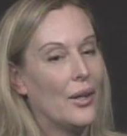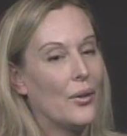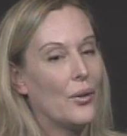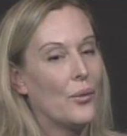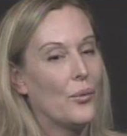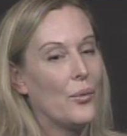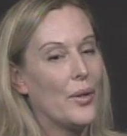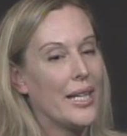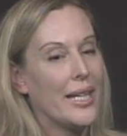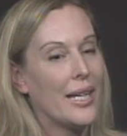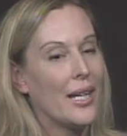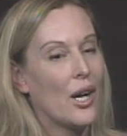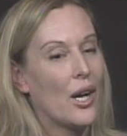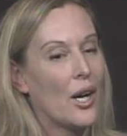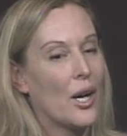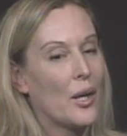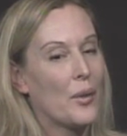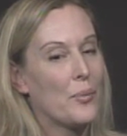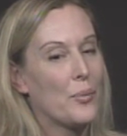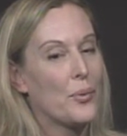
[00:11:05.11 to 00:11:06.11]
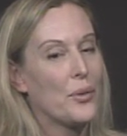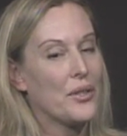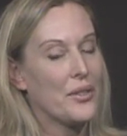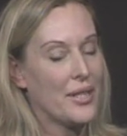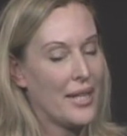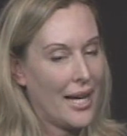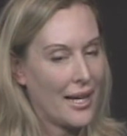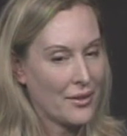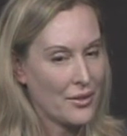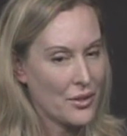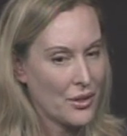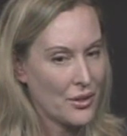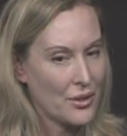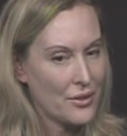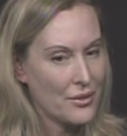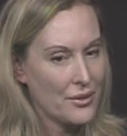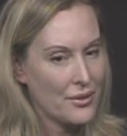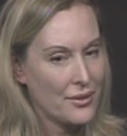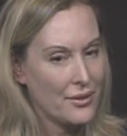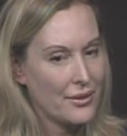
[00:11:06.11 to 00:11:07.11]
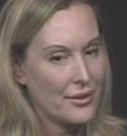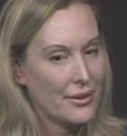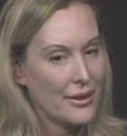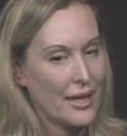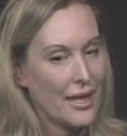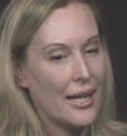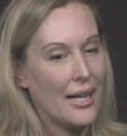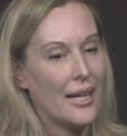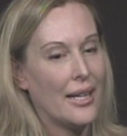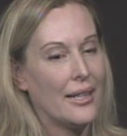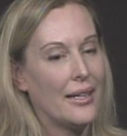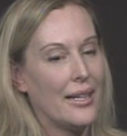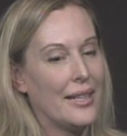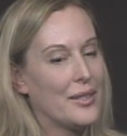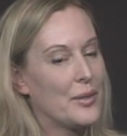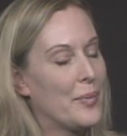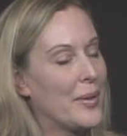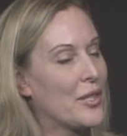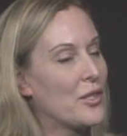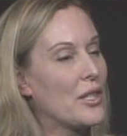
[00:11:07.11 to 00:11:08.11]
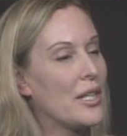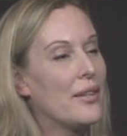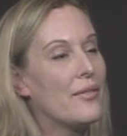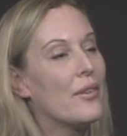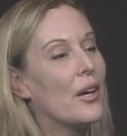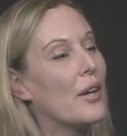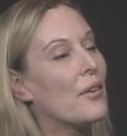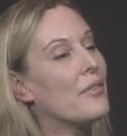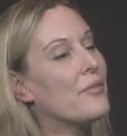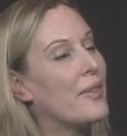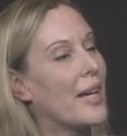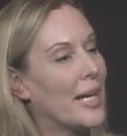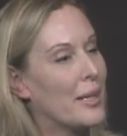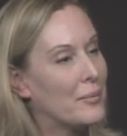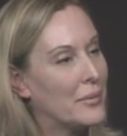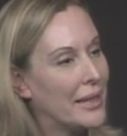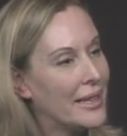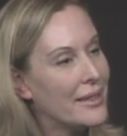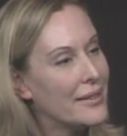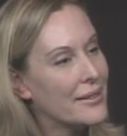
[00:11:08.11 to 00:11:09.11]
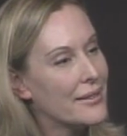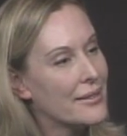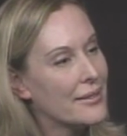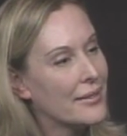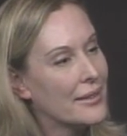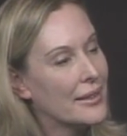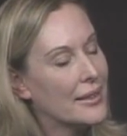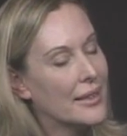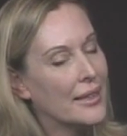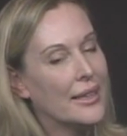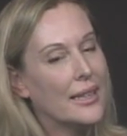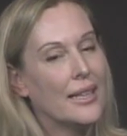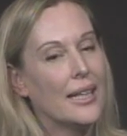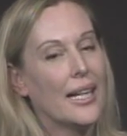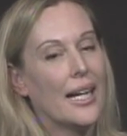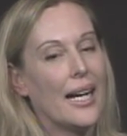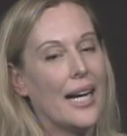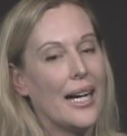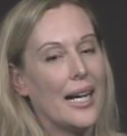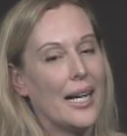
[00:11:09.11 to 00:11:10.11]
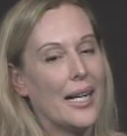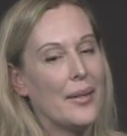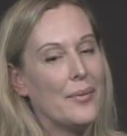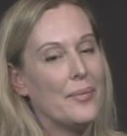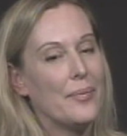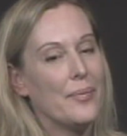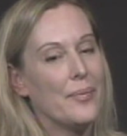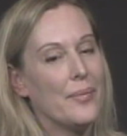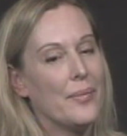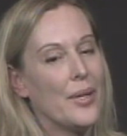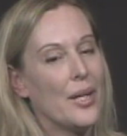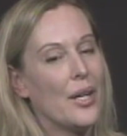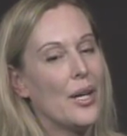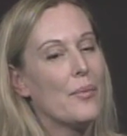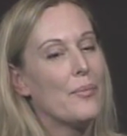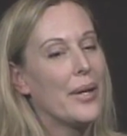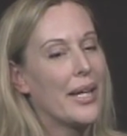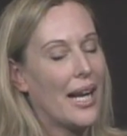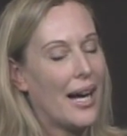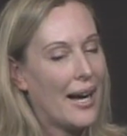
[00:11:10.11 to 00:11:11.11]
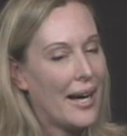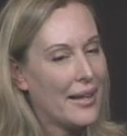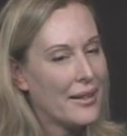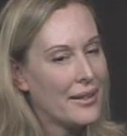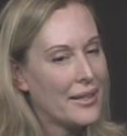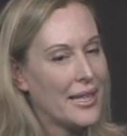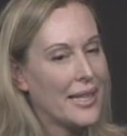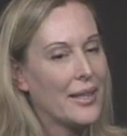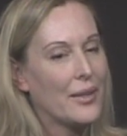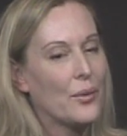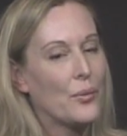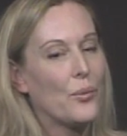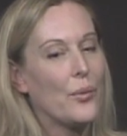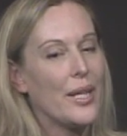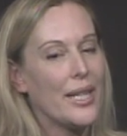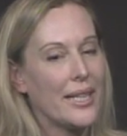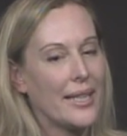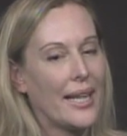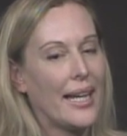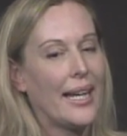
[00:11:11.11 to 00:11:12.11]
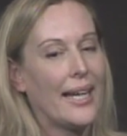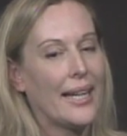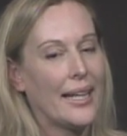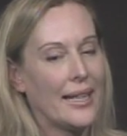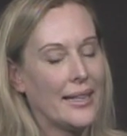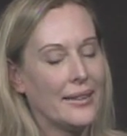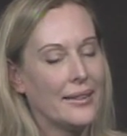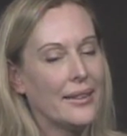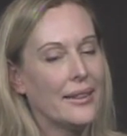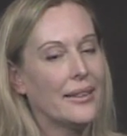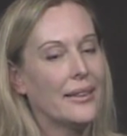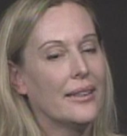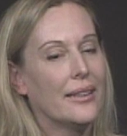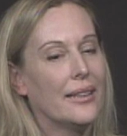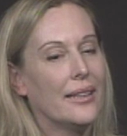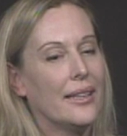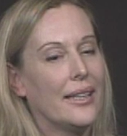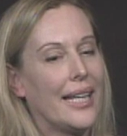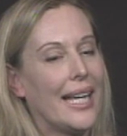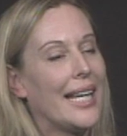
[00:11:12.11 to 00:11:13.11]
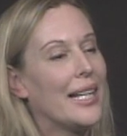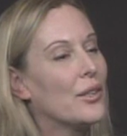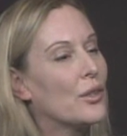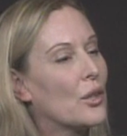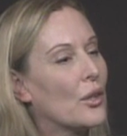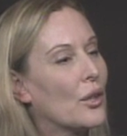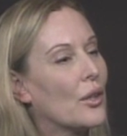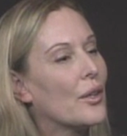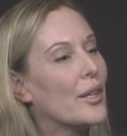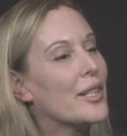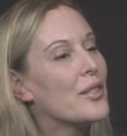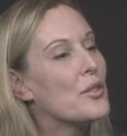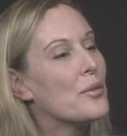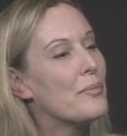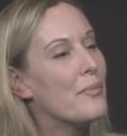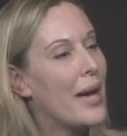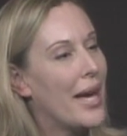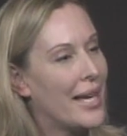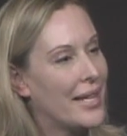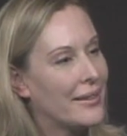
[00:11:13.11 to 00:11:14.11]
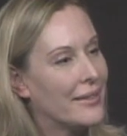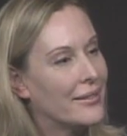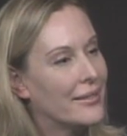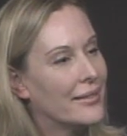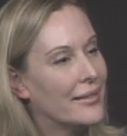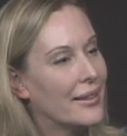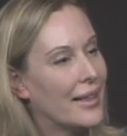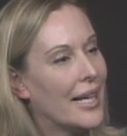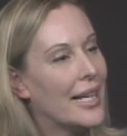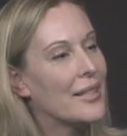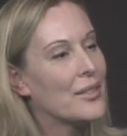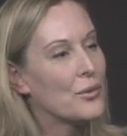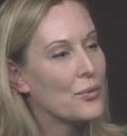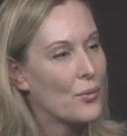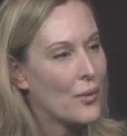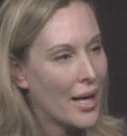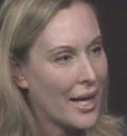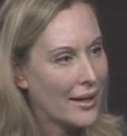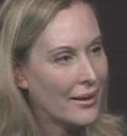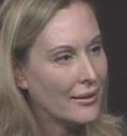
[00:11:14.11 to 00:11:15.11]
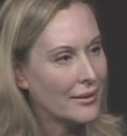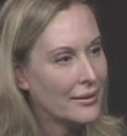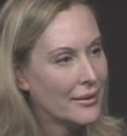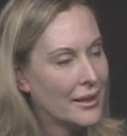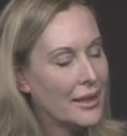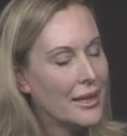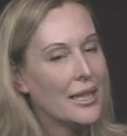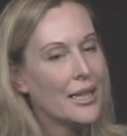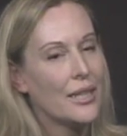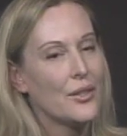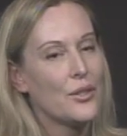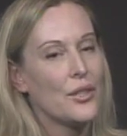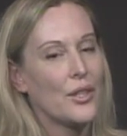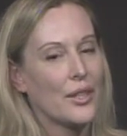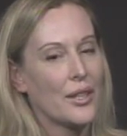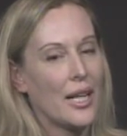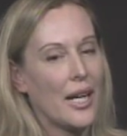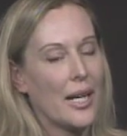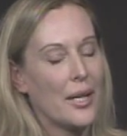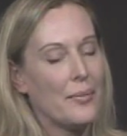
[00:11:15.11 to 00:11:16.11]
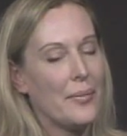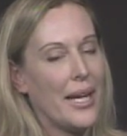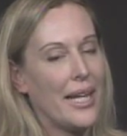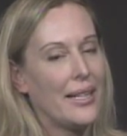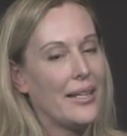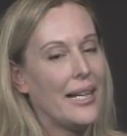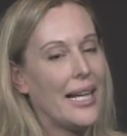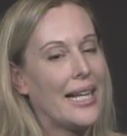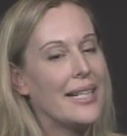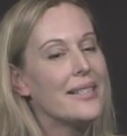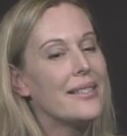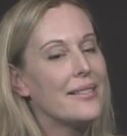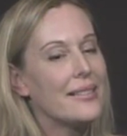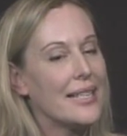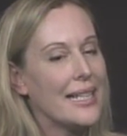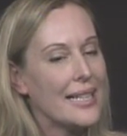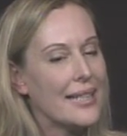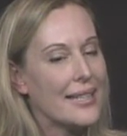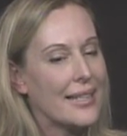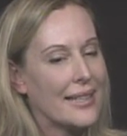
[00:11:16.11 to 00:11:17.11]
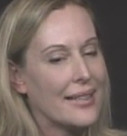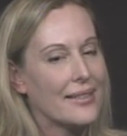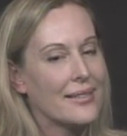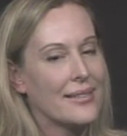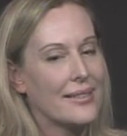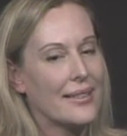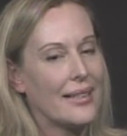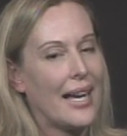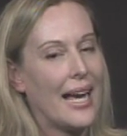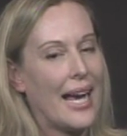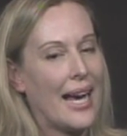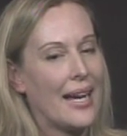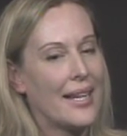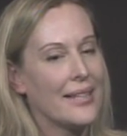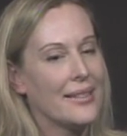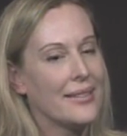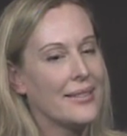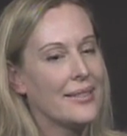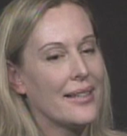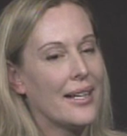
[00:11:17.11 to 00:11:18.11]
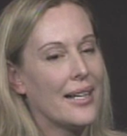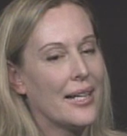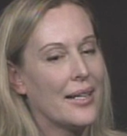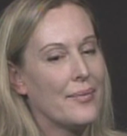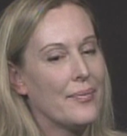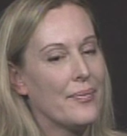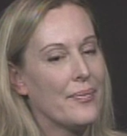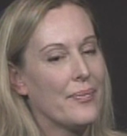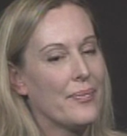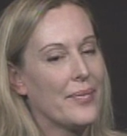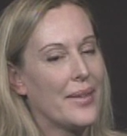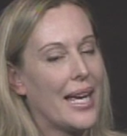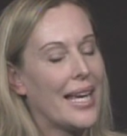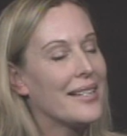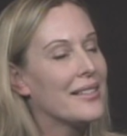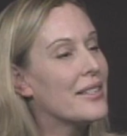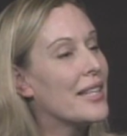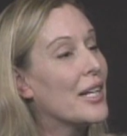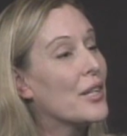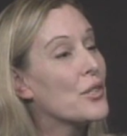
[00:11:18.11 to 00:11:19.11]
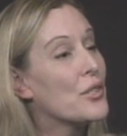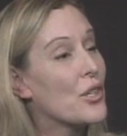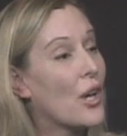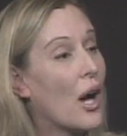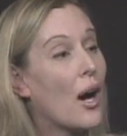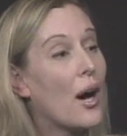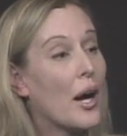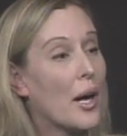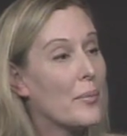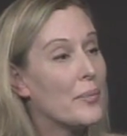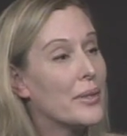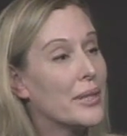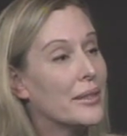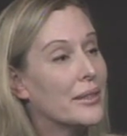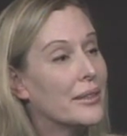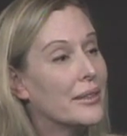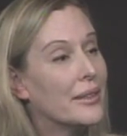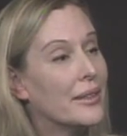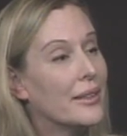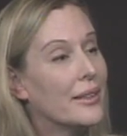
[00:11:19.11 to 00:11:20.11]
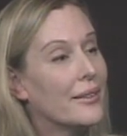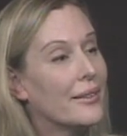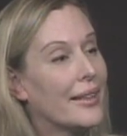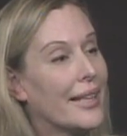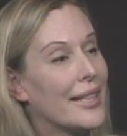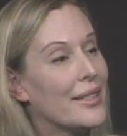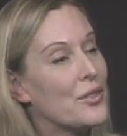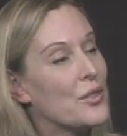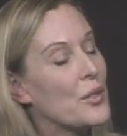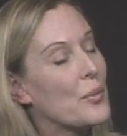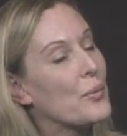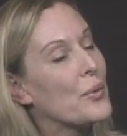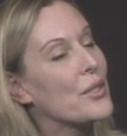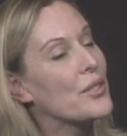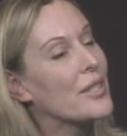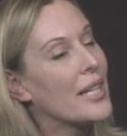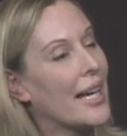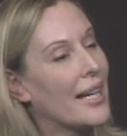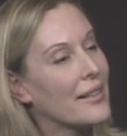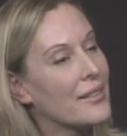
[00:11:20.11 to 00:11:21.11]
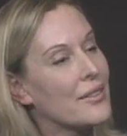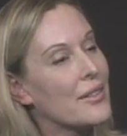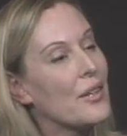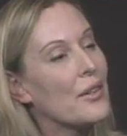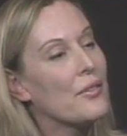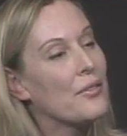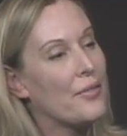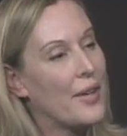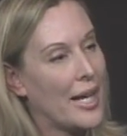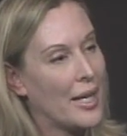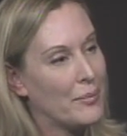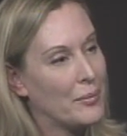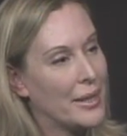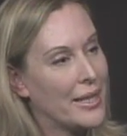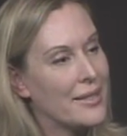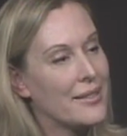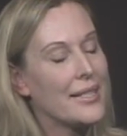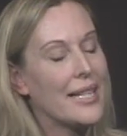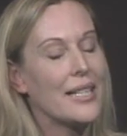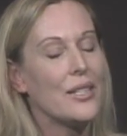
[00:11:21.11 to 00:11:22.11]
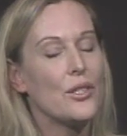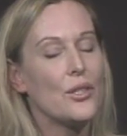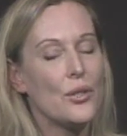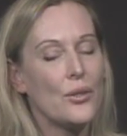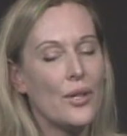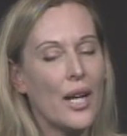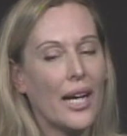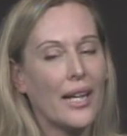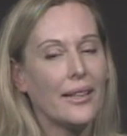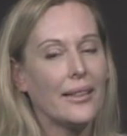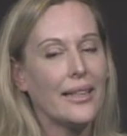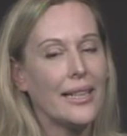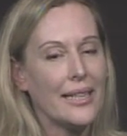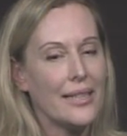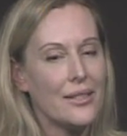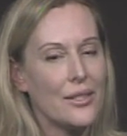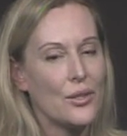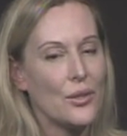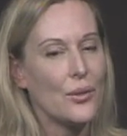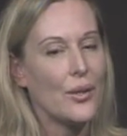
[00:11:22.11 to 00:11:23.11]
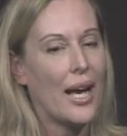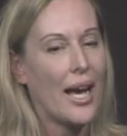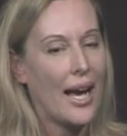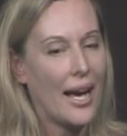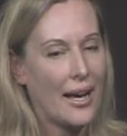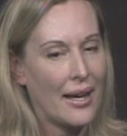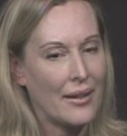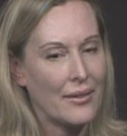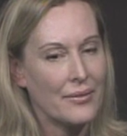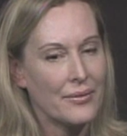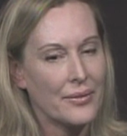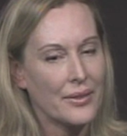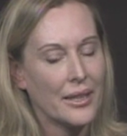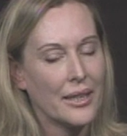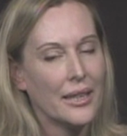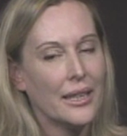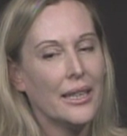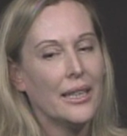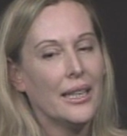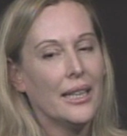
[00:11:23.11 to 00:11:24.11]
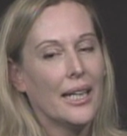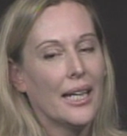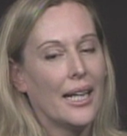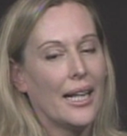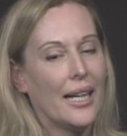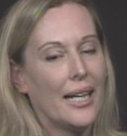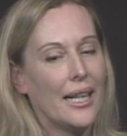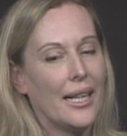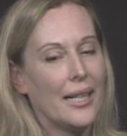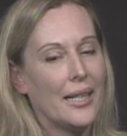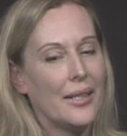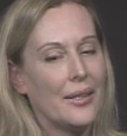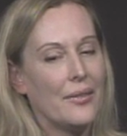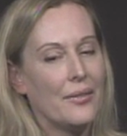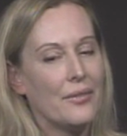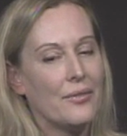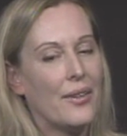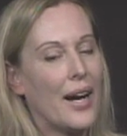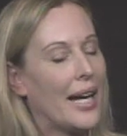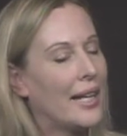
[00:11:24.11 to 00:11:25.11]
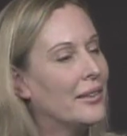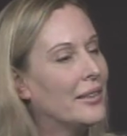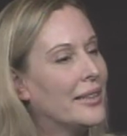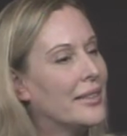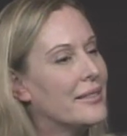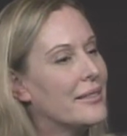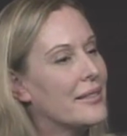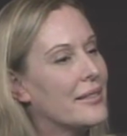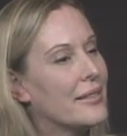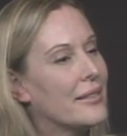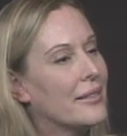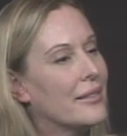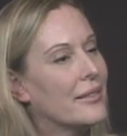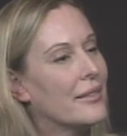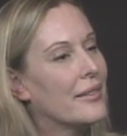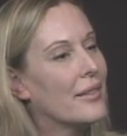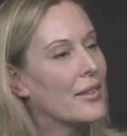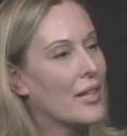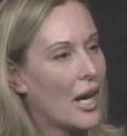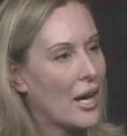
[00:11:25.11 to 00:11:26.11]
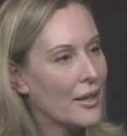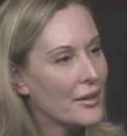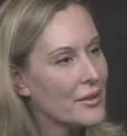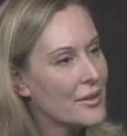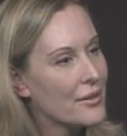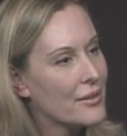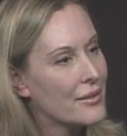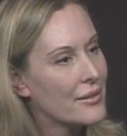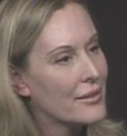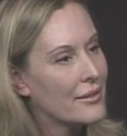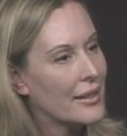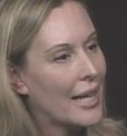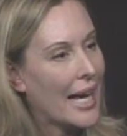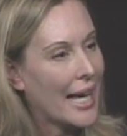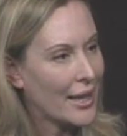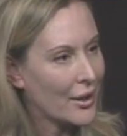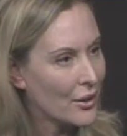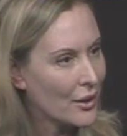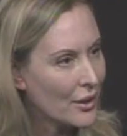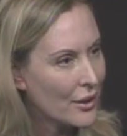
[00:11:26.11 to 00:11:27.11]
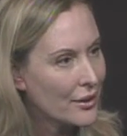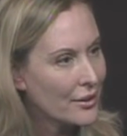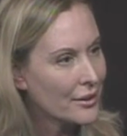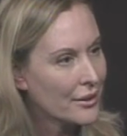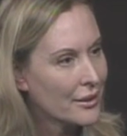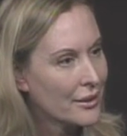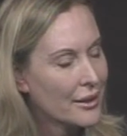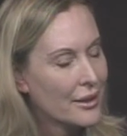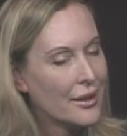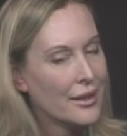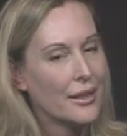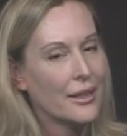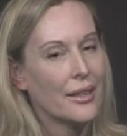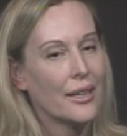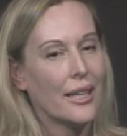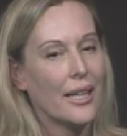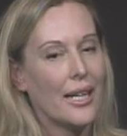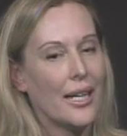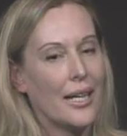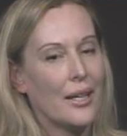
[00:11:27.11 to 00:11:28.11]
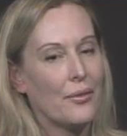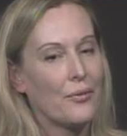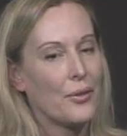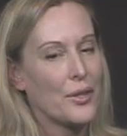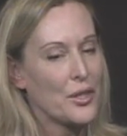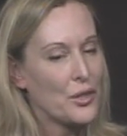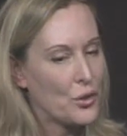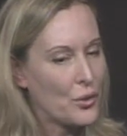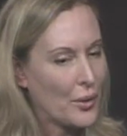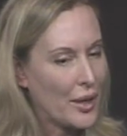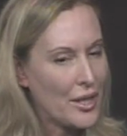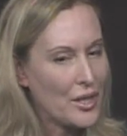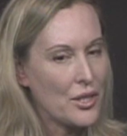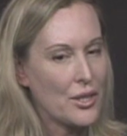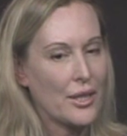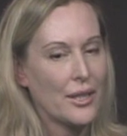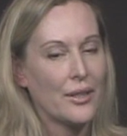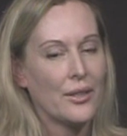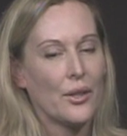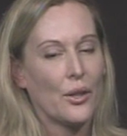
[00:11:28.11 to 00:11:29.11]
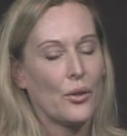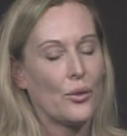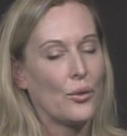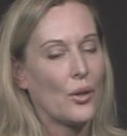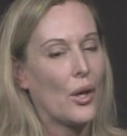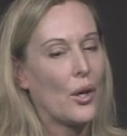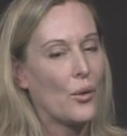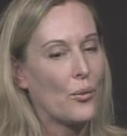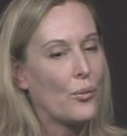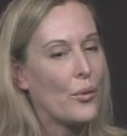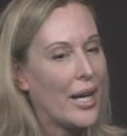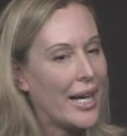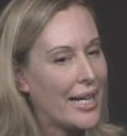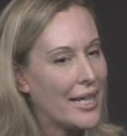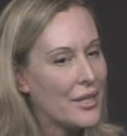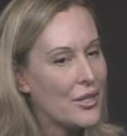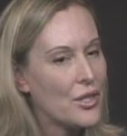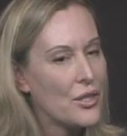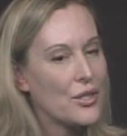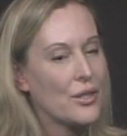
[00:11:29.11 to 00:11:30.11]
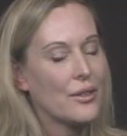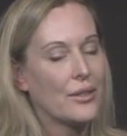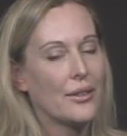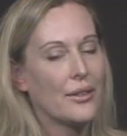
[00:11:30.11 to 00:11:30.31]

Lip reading: We are protectors, especially of our families. But I think we can encourage men as well to come and see this as their job, is to protect their families. They do not need to have violent thoughts, anger, frustration or rage.